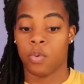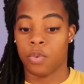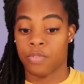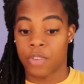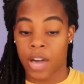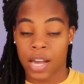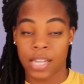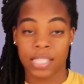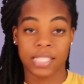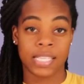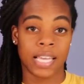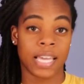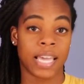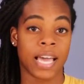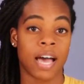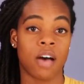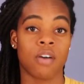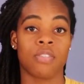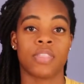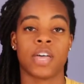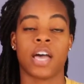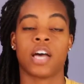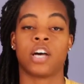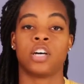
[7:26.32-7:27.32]
we've got to take
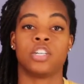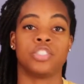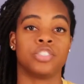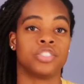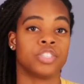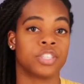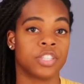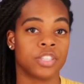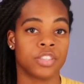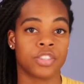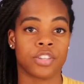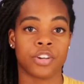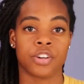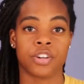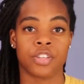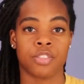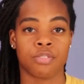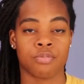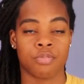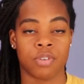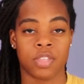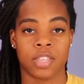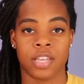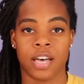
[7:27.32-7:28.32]
out that
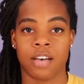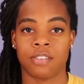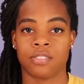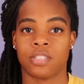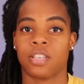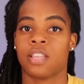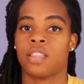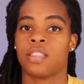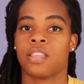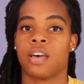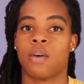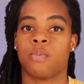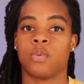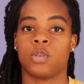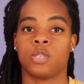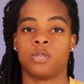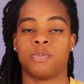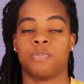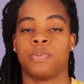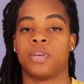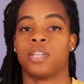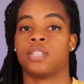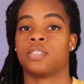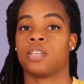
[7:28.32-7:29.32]
$133,000 that we
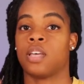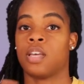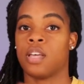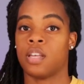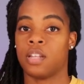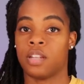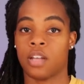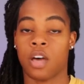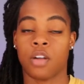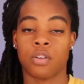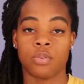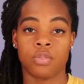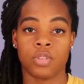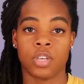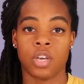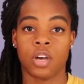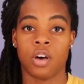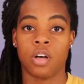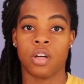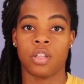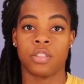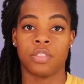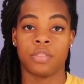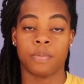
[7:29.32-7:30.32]
spent not only
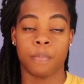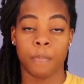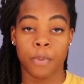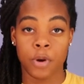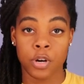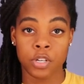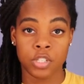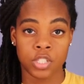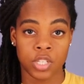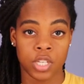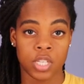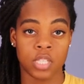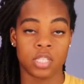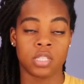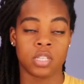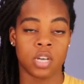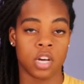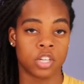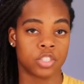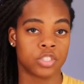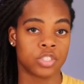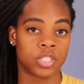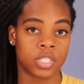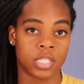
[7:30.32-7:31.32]
on the purchase, the
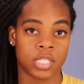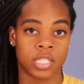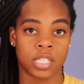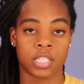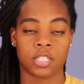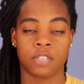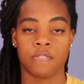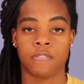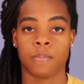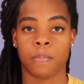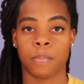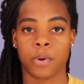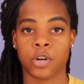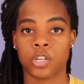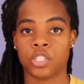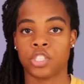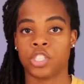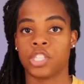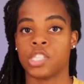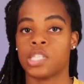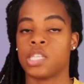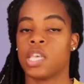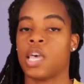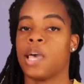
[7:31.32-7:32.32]
$106,000 of the
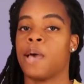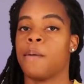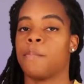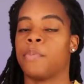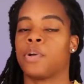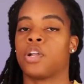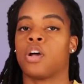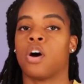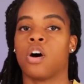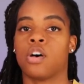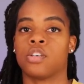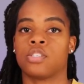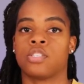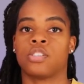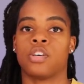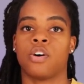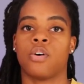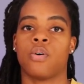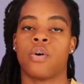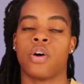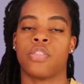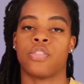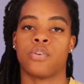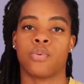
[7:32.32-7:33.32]
purchase, but
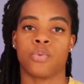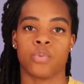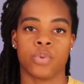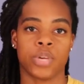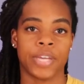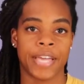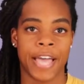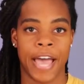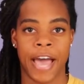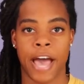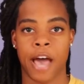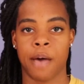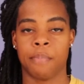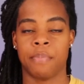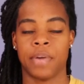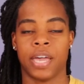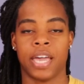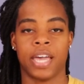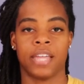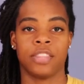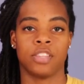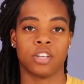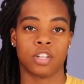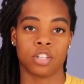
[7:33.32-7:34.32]
also the rehab
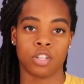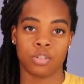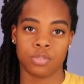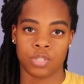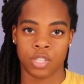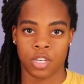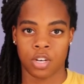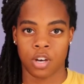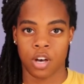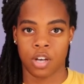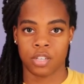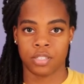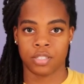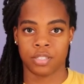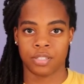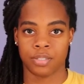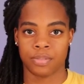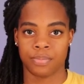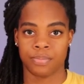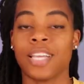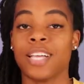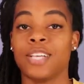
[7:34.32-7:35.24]
and the closing costs.